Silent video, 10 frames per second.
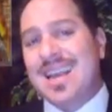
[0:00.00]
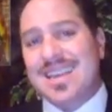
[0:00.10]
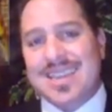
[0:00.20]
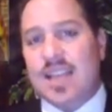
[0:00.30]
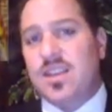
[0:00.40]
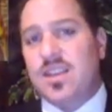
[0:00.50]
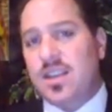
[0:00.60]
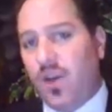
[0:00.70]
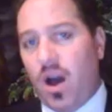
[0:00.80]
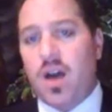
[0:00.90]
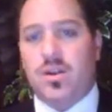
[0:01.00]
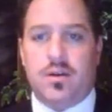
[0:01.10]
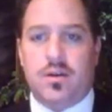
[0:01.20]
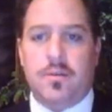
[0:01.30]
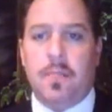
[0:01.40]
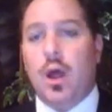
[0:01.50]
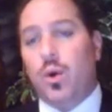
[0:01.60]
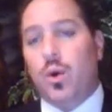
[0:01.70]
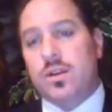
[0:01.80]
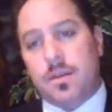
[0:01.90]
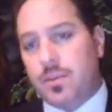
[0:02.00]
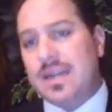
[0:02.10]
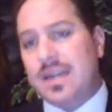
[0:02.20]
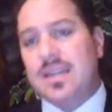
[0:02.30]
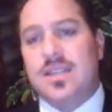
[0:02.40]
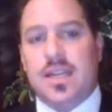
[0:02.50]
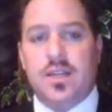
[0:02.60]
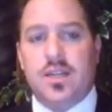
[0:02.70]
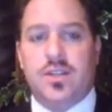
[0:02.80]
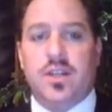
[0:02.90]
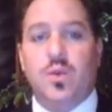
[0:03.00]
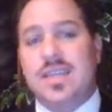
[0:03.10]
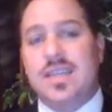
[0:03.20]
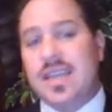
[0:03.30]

states his father was a British citizen,